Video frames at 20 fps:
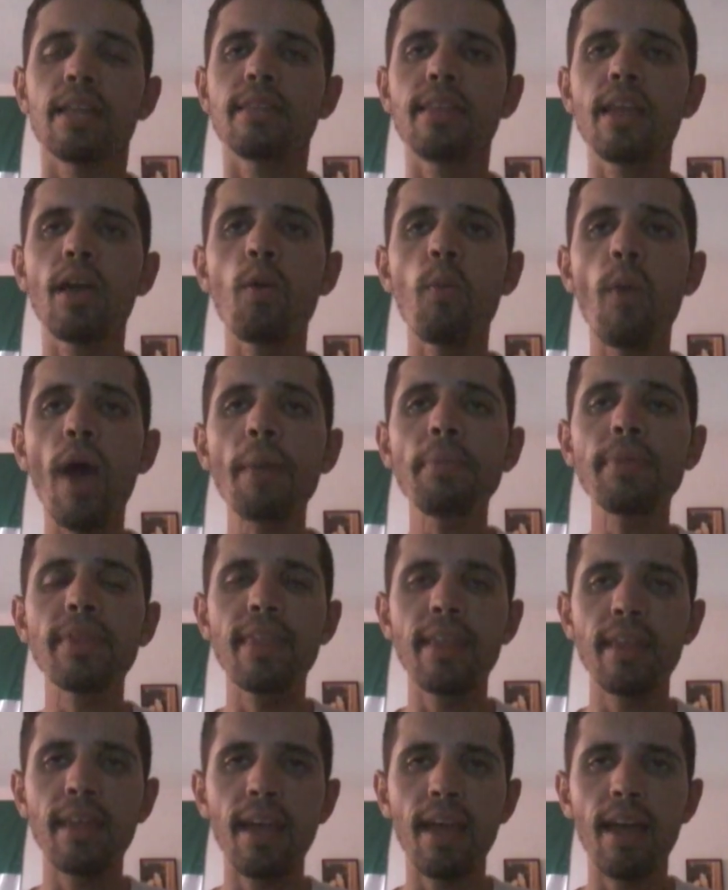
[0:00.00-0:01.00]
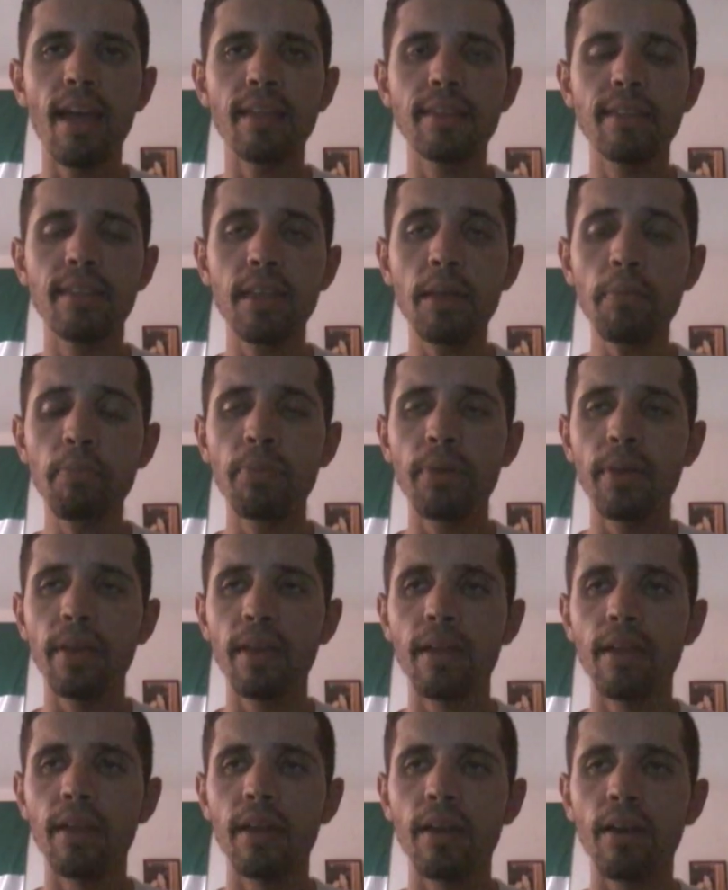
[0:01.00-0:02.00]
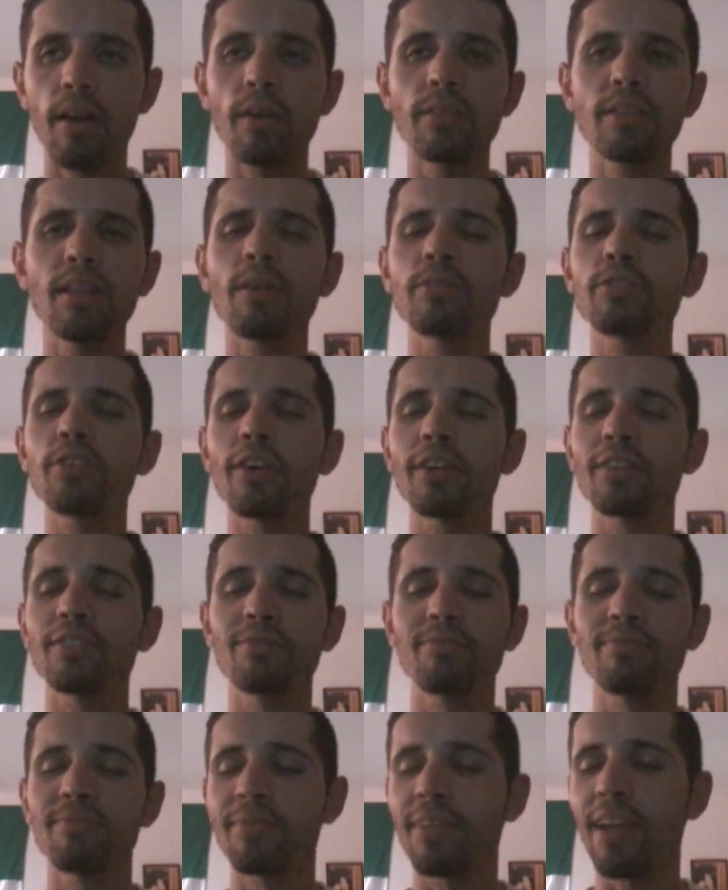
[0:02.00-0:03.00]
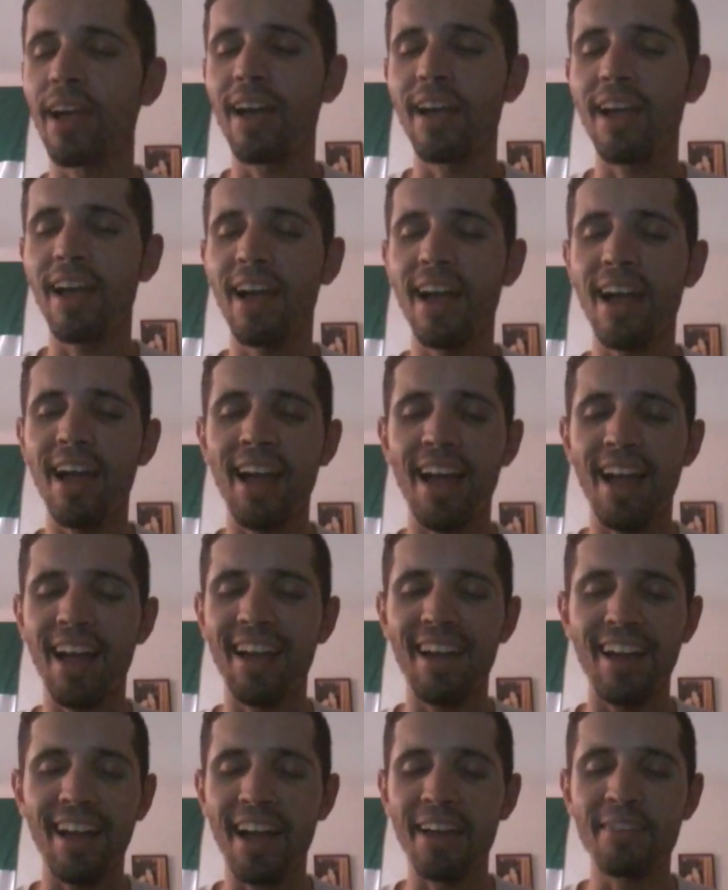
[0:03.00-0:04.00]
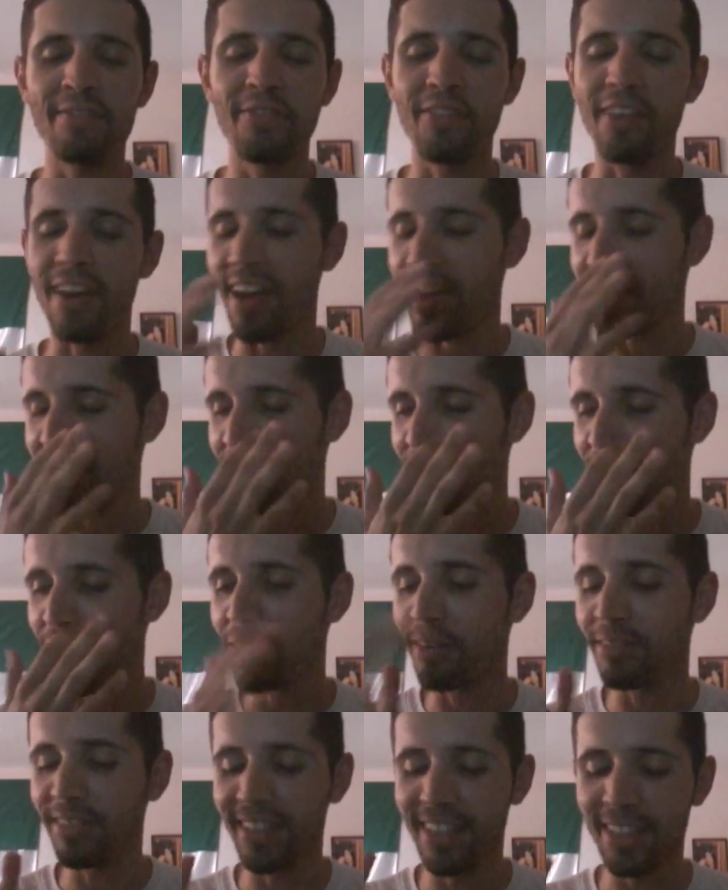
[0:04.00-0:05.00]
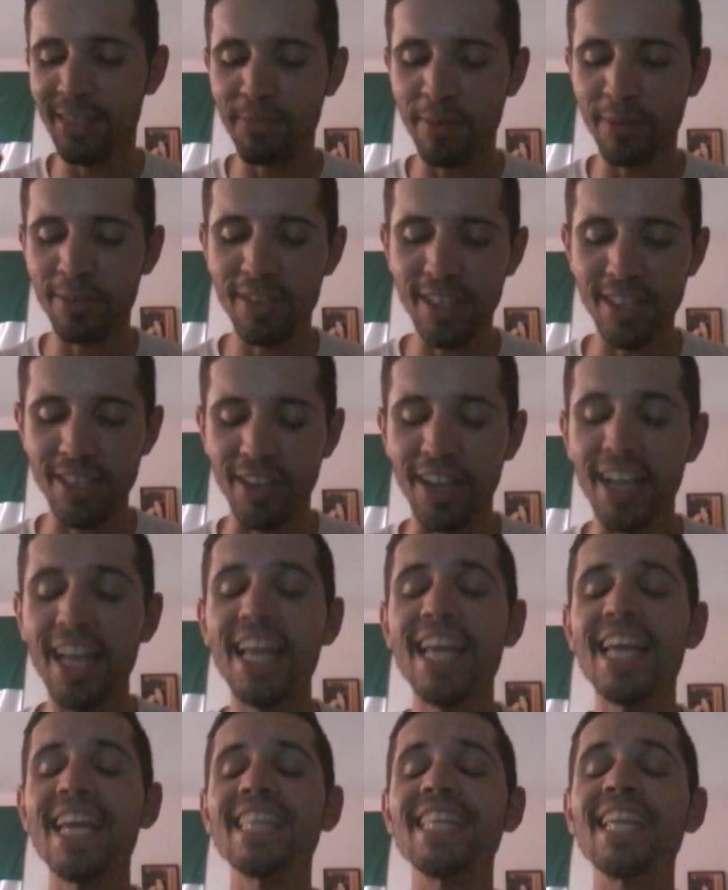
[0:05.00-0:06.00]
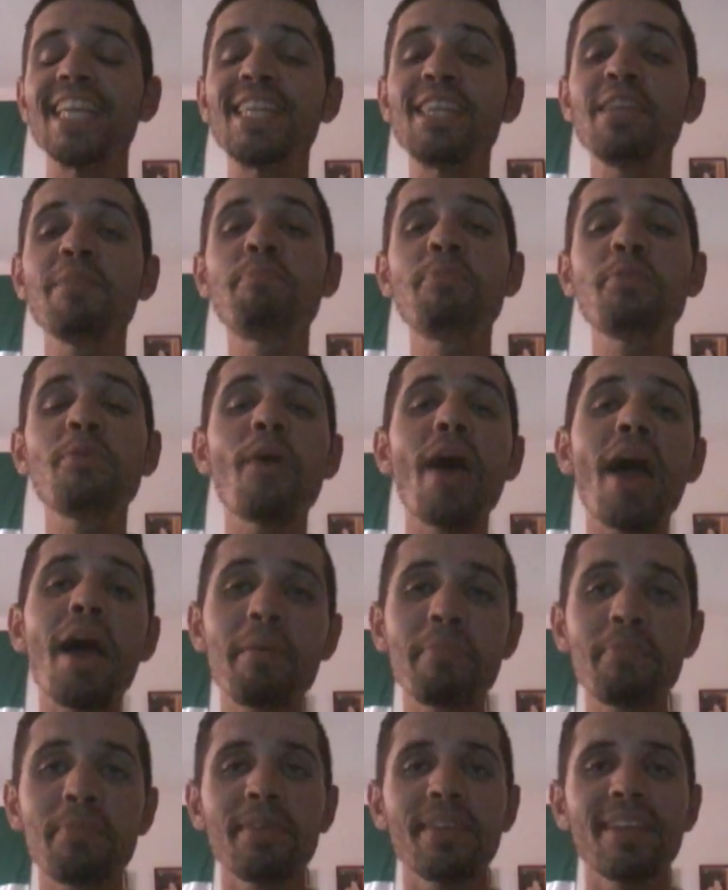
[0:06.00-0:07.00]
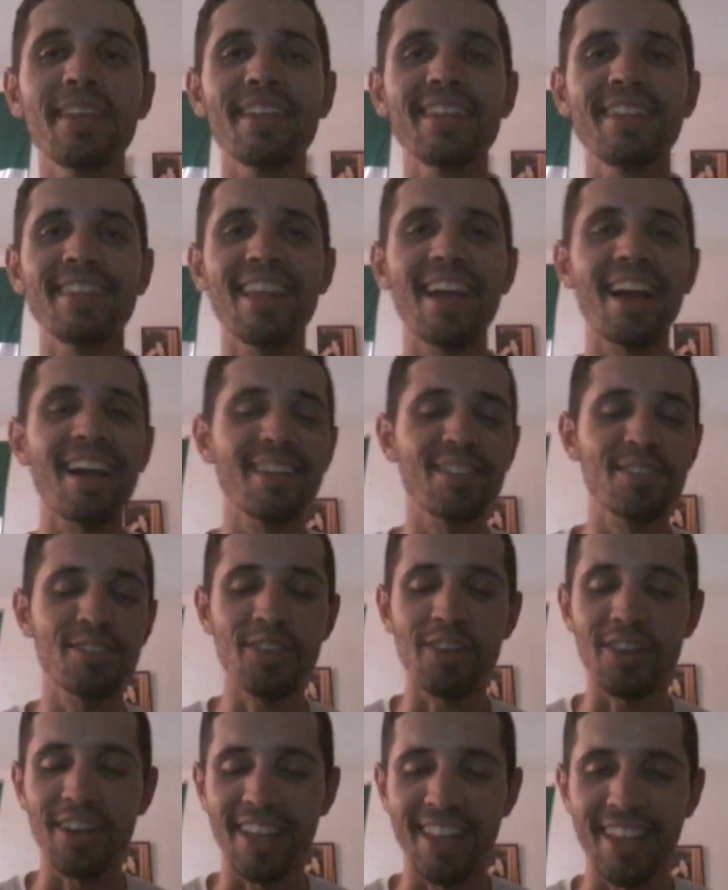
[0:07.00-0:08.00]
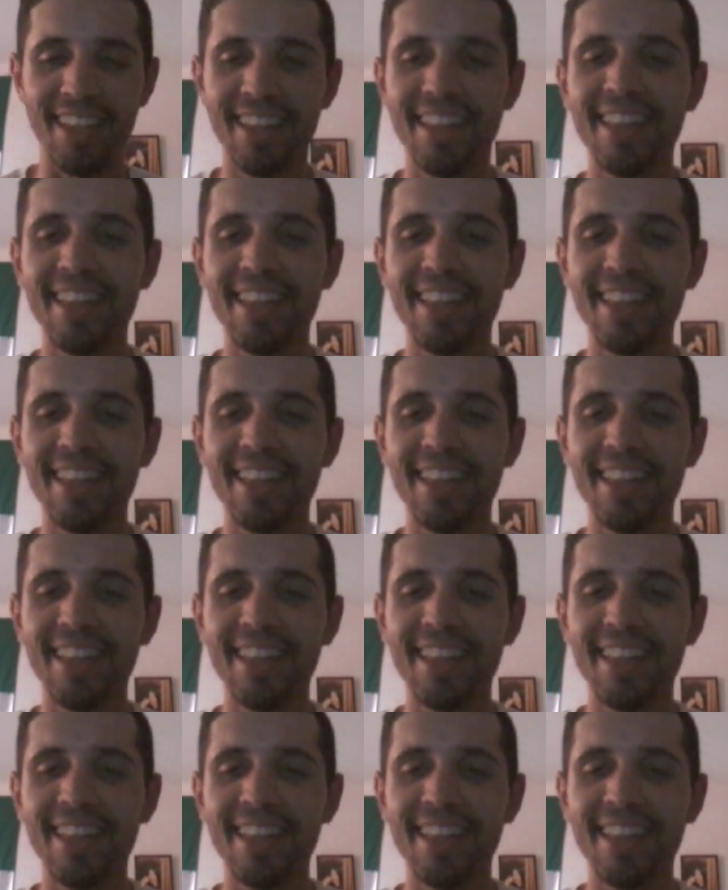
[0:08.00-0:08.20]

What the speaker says: The web deep, oh no, sorry, I wrong this pronunciation. The deep web, yeah, sorry.